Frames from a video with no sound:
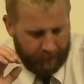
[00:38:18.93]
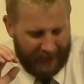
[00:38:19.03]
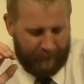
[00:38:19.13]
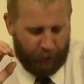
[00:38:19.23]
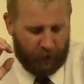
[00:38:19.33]

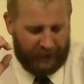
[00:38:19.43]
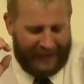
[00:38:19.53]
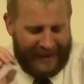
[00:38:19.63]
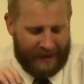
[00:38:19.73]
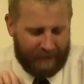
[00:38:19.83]
They
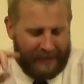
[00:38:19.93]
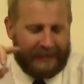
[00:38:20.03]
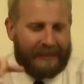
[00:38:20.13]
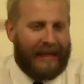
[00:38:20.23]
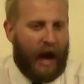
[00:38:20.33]
proclaimed
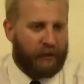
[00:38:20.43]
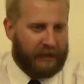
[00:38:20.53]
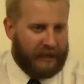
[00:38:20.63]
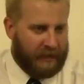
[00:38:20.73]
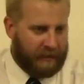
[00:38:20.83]

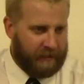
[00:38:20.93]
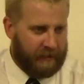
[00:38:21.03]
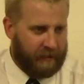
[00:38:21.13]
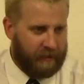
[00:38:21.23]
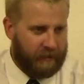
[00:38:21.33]
loudly
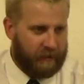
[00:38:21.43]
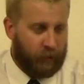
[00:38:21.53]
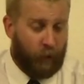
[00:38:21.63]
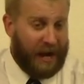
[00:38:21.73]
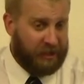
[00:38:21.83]

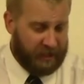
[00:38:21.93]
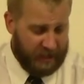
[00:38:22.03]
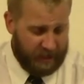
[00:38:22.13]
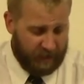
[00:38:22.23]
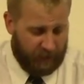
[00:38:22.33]
the
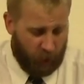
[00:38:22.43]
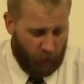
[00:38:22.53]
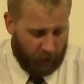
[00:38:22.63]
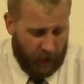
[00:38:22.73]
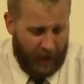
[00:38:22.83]
righteousness of the
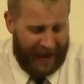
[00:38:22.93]
Lord.